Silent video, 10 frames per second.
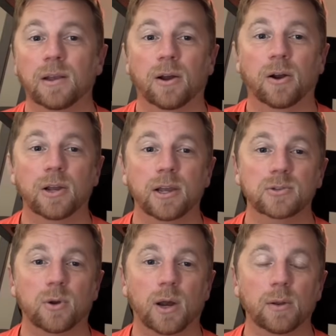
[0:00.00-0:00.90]
Okay,
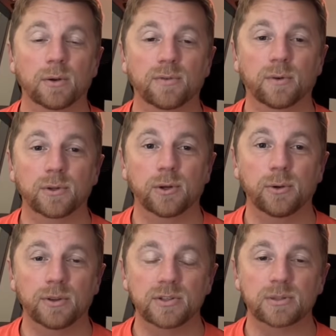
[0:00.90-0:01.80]
so I look forward to
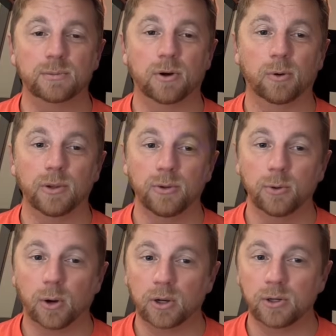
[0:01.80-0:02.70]
doing this tomorrow, but you
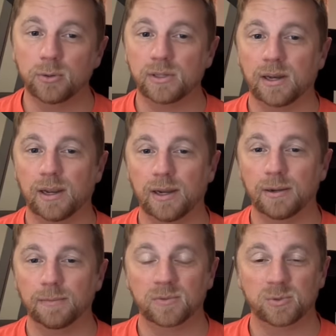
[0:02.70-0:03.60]
all can do it today.
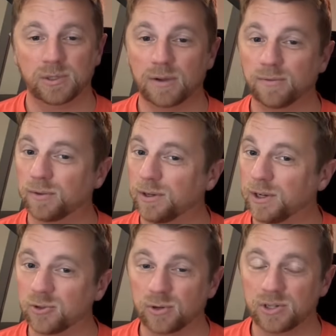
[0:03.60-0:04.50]
It's definitely
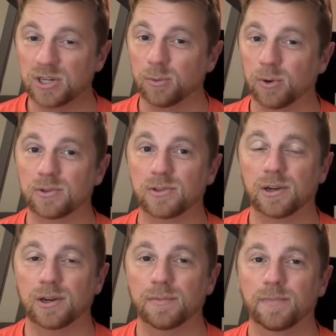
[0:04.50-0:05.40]
interesting words
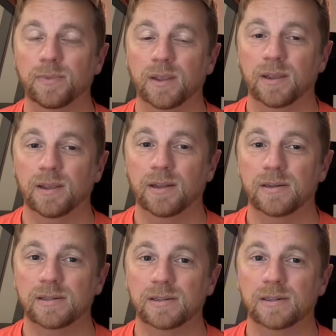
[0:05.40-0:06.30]
there.
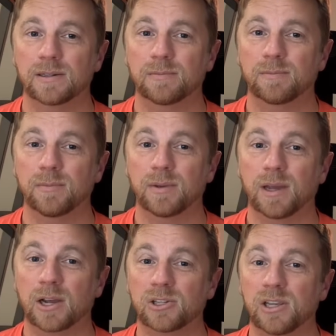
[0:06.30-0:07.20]
And
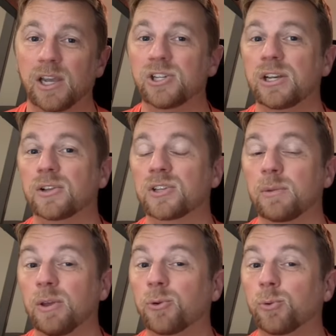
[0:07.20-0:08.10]
actually AJL sent
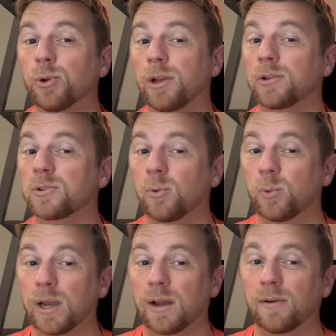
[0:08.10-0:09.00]
me 3, so
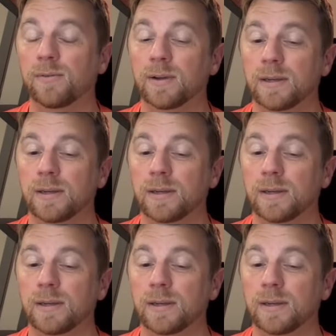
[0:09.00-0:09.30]
we have